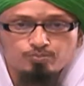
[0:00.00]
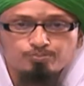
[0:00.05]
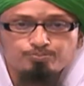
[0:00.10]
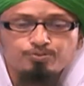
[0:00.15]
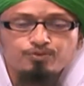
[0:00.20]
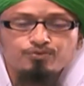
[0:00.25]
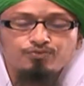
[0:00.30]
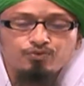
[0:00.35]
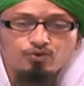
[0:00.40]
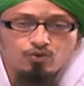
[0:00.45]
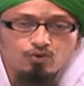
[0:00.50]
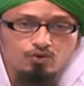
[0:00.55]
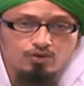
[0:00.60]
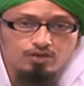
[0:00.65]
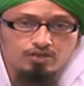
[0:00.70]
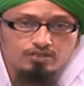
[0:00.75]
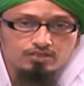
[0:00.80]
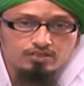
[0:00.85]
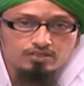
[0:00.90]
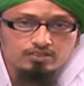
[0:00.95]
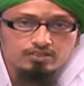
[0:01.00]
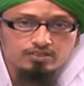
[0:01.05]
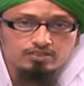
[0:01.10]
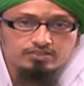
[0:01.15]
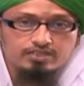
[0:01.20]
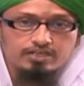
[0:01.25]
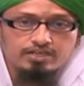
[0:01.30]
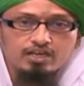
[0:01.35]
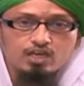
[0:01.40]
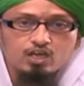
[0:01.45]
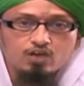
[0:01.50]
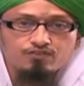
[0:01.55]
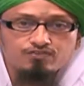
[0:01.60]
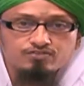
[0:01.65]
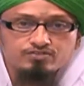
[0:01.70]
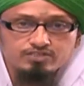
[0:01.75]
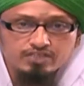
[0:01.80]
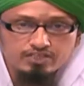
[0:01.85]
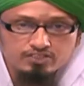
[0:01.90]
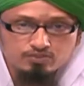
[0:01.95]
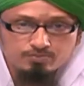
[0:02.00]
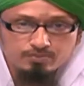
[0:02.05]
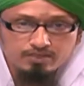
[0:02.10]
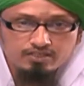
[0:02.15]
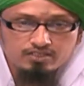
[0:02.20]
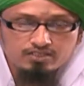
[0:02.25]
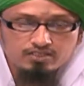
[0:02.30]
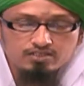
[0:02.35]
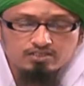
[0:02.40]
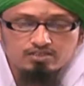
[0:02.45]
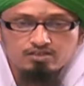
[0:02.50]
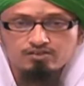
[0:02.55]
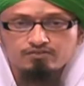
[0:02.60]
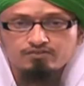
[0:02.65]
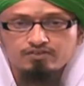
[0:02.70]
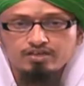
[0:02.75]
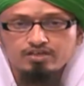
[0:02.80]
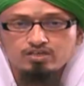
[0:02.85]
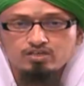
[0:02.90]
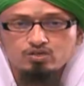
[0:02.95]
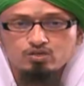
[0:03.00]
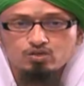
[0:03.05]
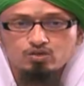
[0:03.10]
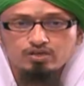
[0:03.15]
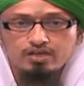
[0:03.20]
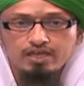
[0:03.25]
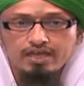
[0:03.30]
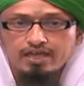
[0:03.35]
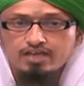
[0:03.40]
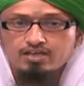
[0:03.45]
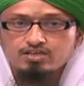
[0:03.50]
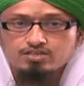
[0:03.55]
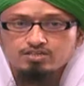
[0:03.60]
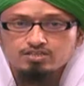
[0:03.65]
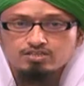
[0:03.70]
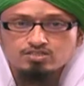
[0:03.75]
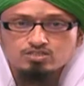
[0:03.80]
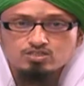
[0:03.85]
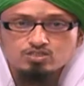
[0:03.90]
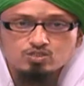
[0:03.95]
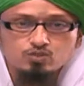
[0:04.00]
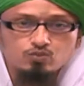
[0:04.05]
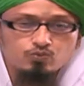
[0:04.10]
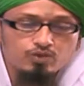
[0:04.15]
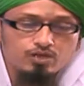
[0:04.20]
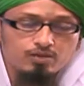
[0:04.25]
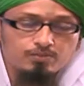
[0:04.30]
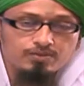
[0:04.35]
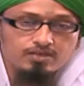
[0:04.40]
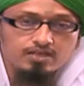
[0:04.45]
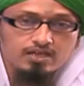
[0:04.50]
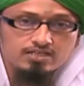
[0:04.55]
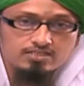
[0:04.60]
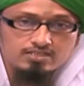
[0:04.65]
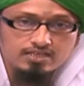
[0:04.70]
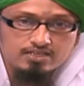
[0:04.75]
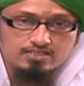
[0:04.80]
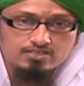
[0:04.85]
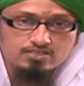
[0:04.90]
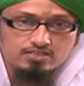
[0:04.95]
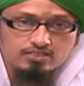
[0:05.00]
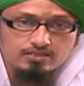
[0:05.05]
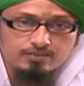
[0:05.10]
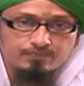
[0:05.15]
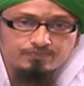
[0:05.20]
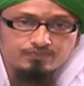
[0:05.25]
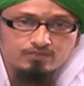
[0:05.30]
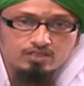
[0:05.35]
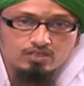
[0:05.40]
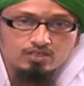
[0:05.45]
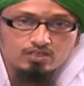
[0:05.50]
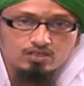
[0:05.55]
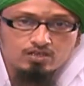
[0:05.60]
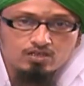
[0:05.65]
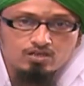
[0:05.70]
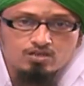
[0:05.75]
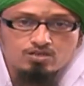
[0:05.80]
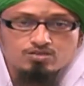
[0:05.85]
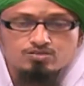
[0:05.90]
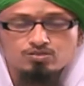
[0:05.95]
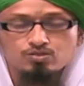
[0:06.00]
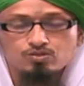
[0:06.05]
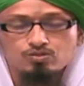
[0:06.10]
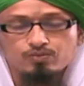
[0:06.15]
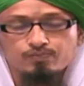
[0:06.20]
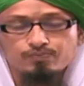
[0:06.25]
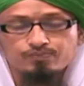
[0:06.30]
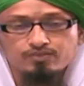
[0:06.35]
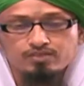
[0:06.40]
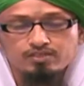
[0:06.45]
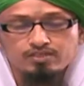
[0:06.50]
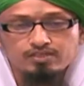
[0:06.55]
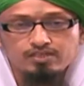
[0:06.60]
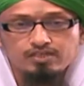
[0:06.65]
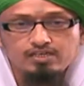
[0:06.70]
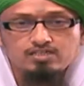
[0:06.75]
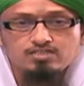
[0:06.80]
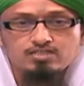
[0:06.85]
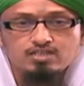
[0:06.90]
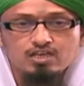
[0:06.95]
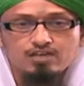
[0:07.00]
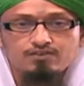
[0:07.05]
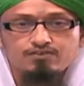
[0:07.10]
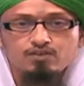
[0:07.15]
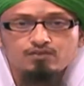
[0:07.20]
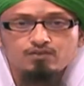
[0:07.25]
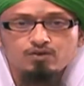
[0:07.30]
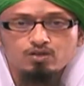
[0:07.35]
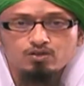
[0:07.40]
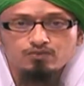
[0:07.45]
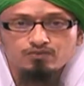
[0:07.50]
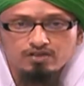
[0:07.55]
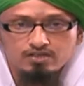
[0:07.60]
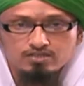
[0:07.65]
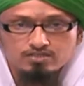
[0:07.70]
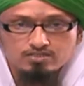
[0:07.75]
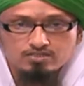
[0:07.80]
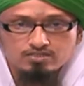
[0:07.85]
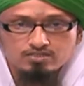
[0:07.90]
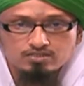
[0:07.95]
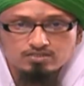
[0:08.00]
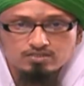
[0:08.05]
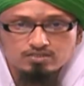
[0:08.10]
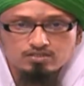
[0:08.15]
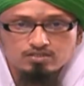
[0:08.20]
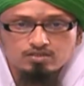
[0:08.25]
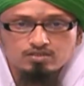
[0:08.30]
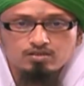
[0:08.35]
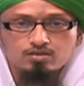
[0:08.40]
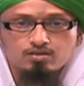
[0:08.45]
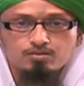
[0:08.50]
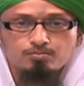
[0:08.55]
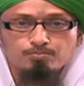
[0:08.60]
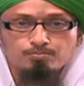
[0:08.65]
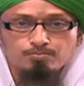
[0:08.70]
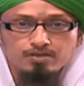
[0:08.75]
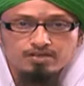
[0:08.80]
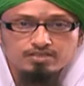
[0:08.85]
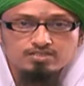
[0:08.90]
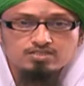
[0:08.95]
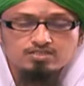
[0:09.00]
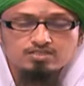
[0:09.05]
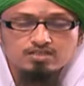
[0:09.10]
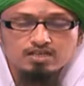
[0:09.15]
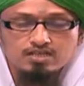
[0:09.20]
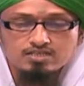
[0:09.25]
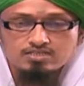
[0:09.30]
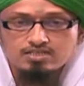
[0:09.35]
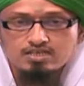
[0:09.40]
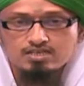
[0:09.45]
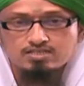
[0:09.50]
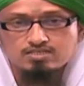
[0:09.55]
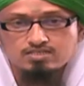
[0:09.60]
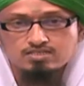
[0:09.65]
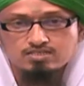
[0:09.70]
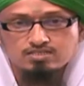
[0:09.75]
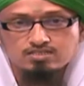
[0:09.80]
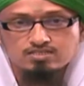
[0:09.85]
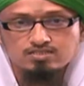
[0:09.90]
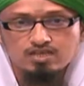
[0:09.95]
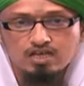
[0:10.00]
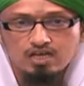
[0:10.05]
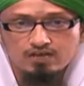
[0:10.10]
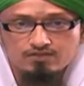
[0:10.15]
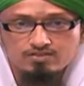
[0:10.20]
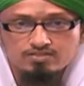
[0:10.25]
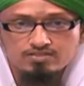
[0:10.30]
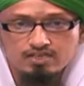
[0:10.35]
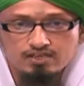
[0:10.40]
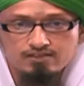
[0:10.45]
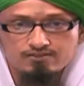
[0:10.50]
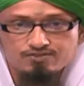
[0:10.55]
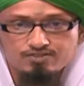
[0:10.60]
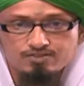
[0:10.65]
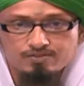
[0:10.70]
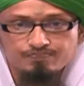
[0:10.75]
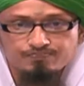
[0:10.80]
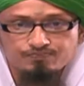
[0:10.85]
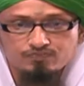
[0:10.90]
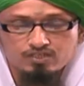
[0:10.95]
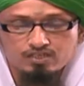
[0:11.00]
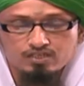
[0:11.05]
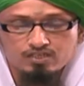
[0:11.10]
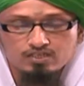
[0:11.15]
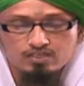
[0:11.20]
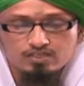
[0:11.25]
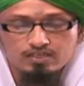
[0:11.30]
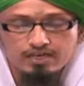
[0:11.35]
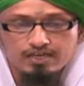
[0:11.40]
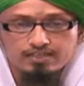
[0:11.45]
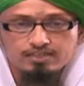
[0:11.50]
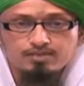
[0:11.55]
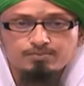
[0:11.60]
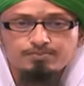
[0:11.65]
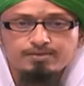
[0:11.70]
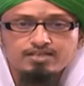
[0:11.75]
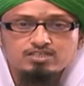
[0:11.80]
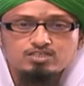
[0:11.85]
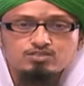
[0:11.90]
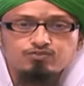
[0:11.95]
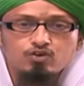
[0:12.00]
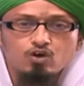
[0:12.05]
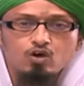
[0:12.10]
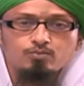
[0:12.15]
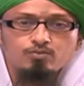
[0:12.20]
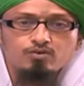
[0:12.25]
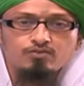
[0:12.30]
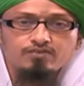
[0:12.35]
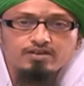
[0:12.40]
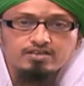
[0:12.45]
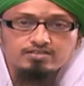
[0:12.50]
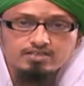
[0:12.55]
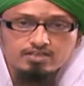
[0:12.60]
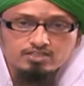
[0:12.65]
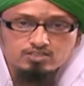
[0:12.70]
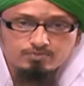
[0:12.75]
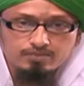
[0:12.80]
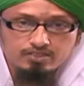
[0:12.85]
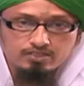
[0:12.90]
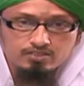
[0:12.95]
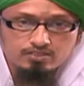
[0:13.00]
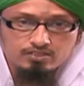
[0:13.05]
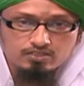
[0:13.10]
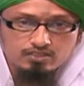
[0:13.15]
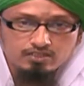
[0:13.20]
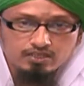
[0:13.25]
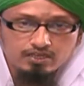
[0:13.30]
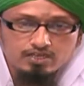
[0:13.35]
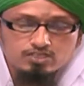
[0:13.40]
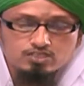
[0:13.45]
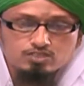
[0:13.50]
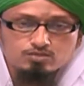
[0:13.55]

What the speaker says: before the day of judgment when your actions will be assessed. So each and every one of us must assess ourselves. And the best form of assessment is